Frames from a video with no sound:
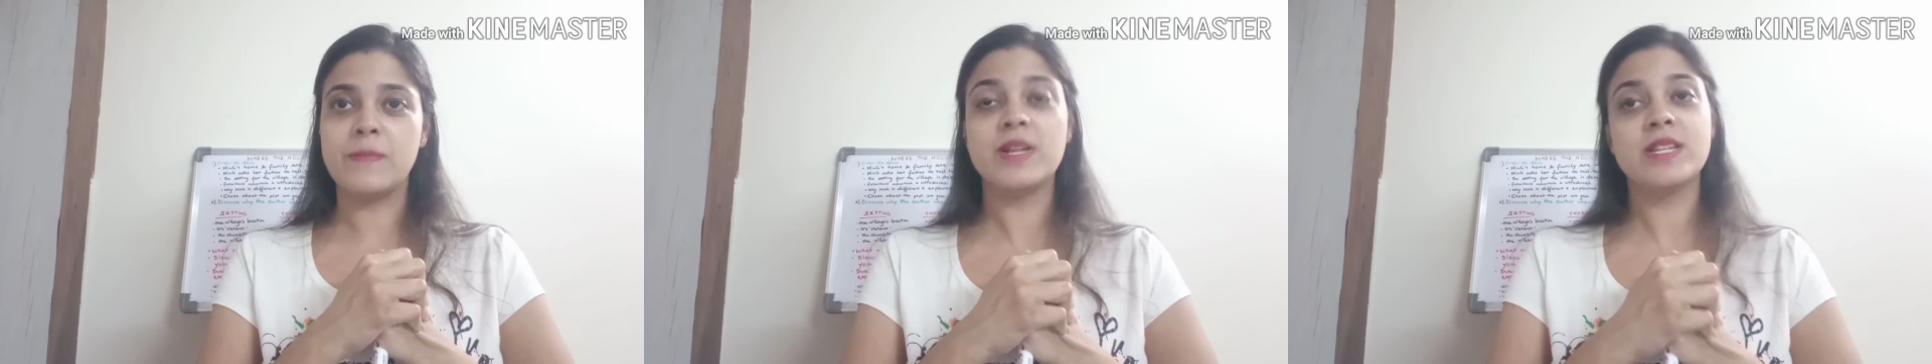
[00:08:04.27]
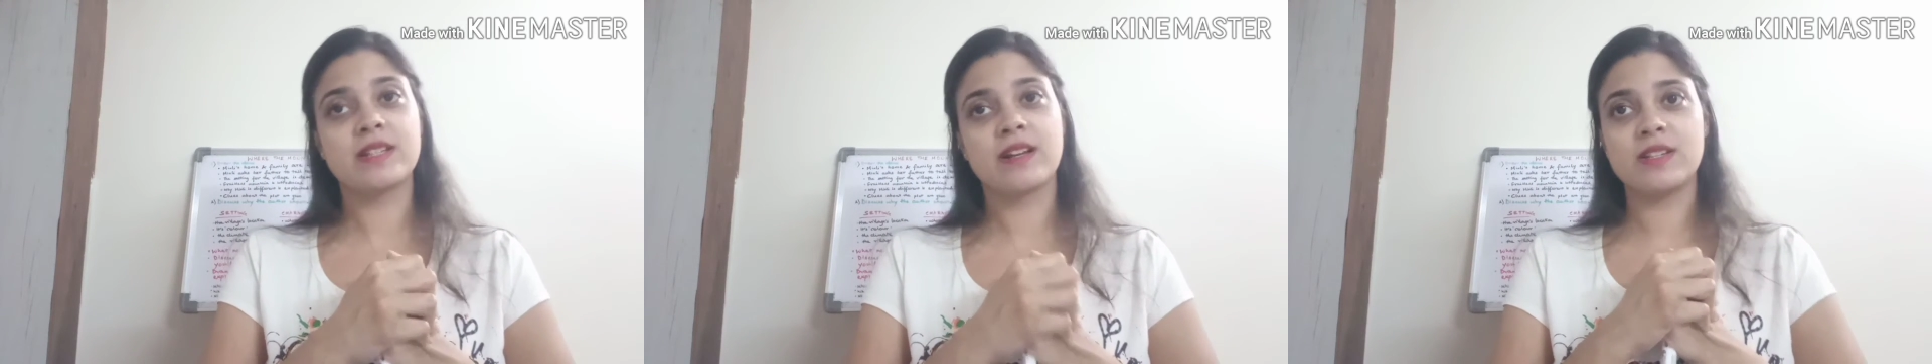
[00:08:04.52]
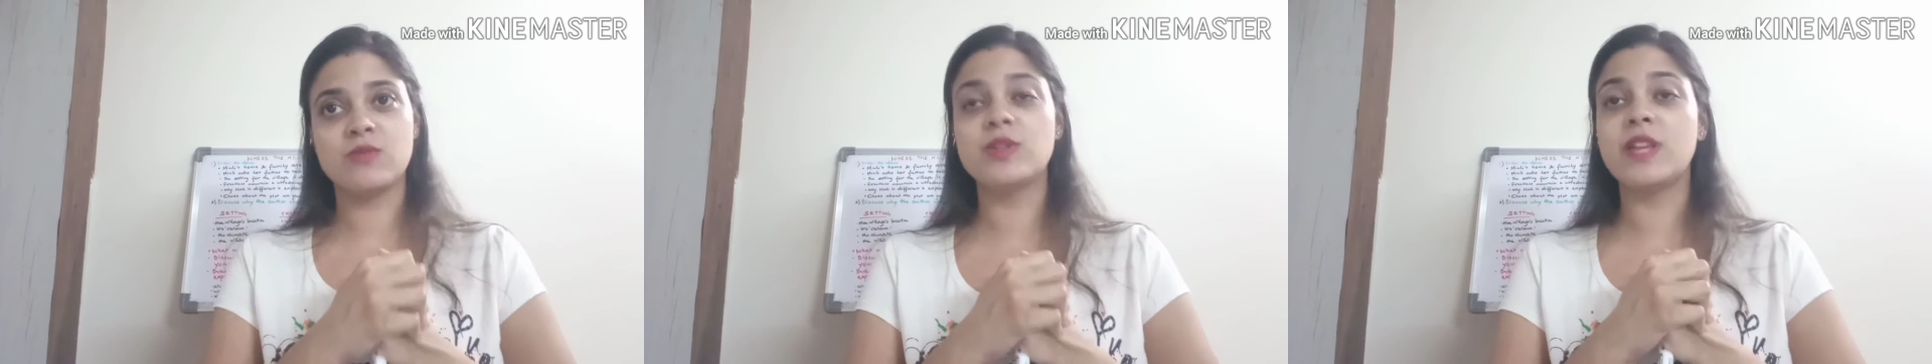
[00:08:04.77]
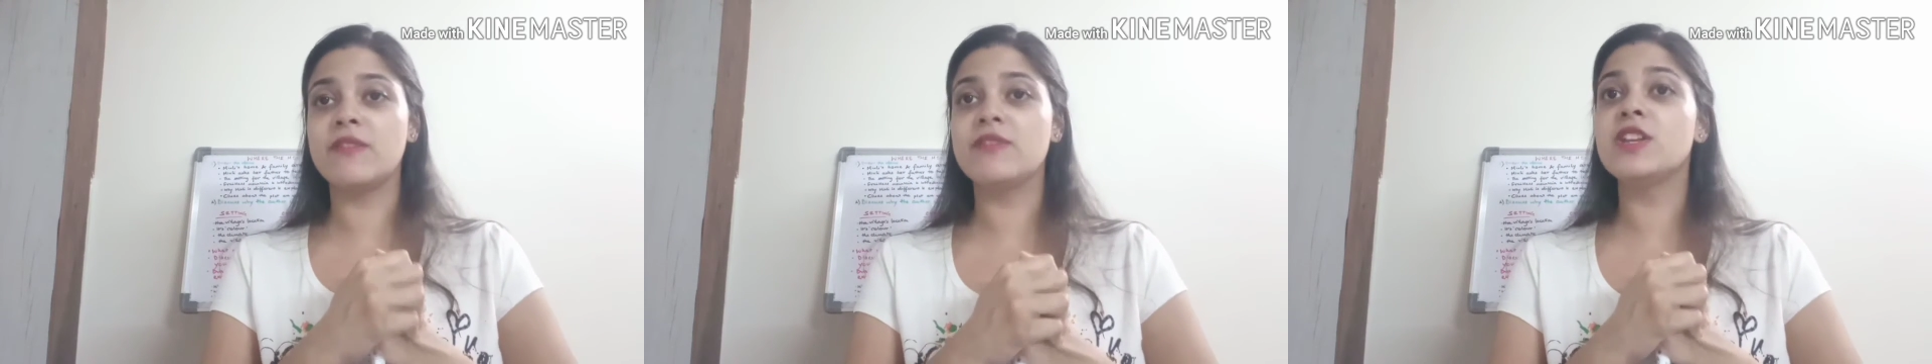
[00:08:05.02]
discussed
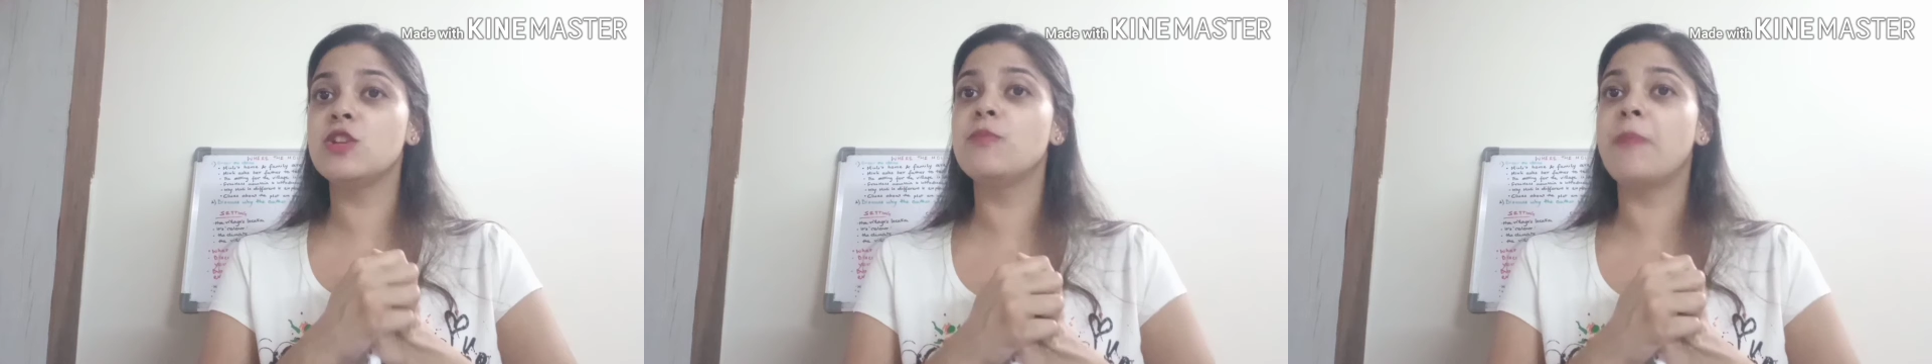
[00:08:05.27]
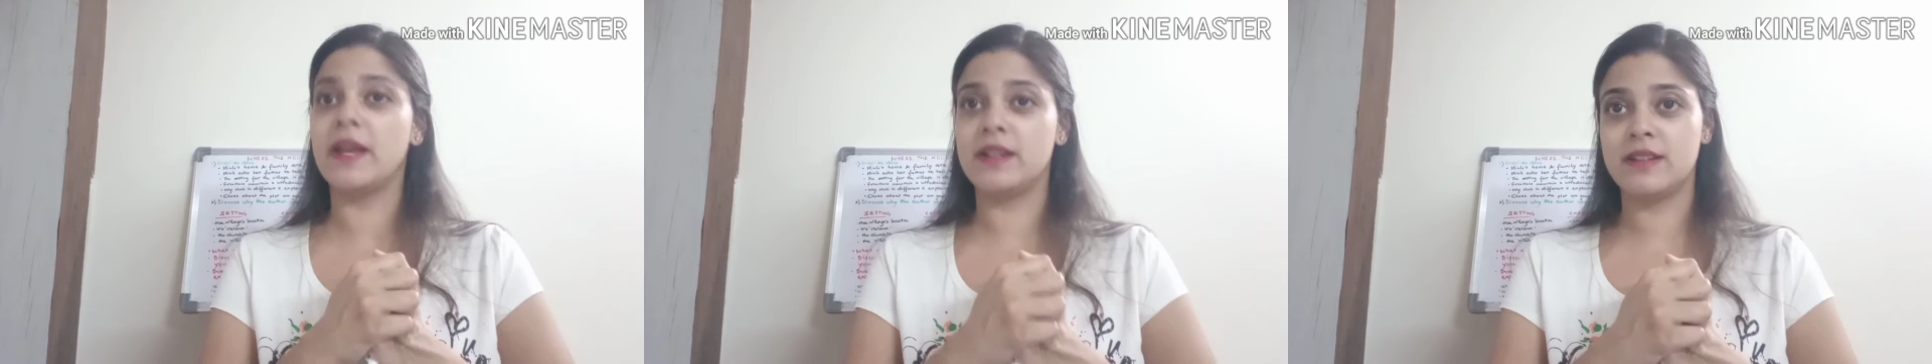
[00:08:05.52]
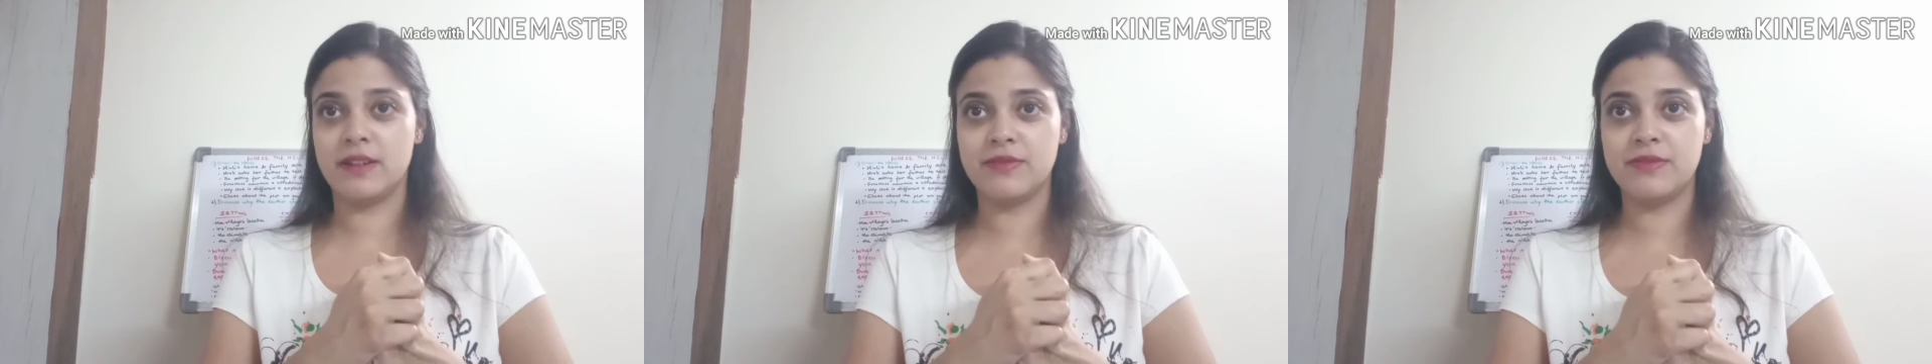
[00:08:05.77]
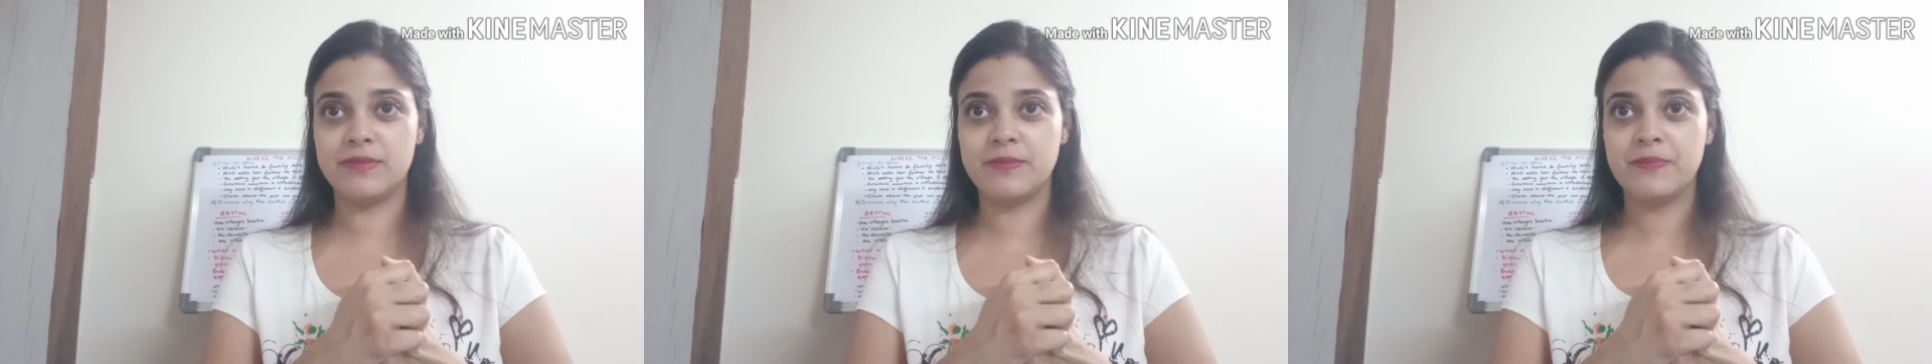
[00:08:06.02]
with every new
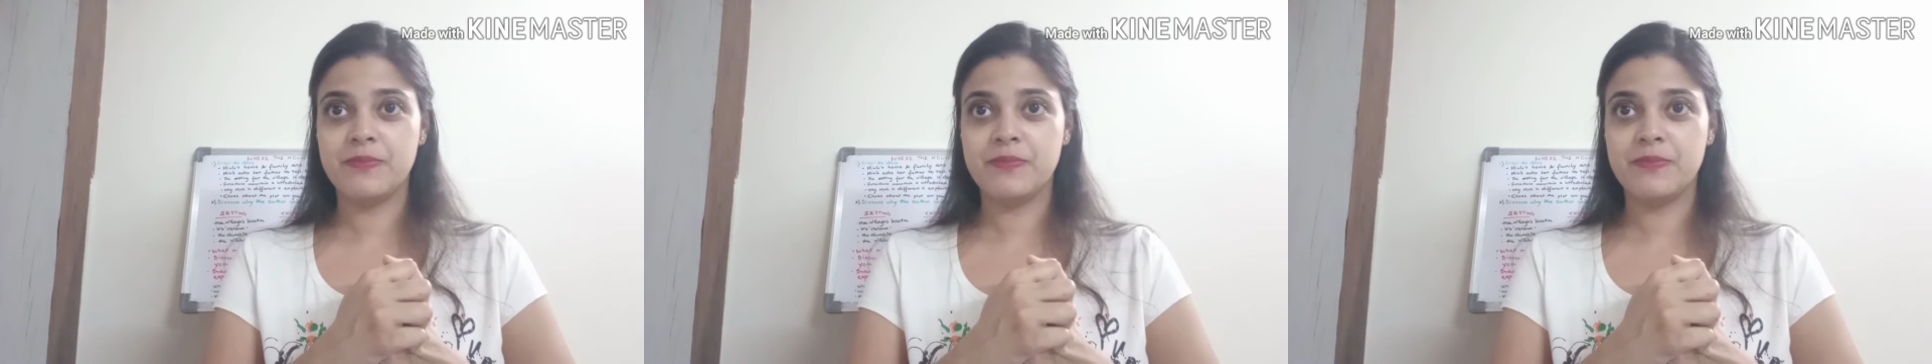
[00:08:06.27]
paragraph.